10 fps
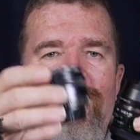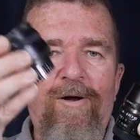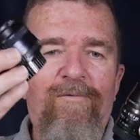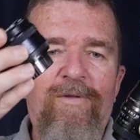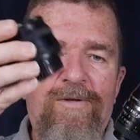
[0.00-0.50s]

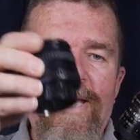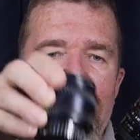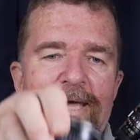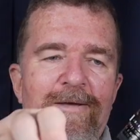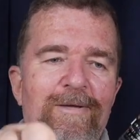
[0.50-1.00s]
of the
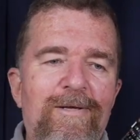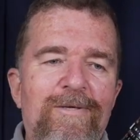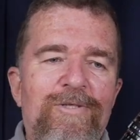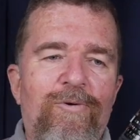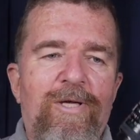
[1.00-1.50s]
day.
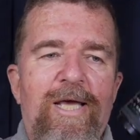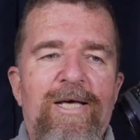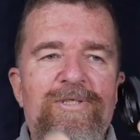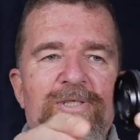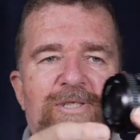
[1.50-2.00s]
So it
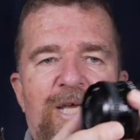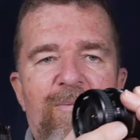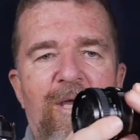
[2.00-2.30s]
has the same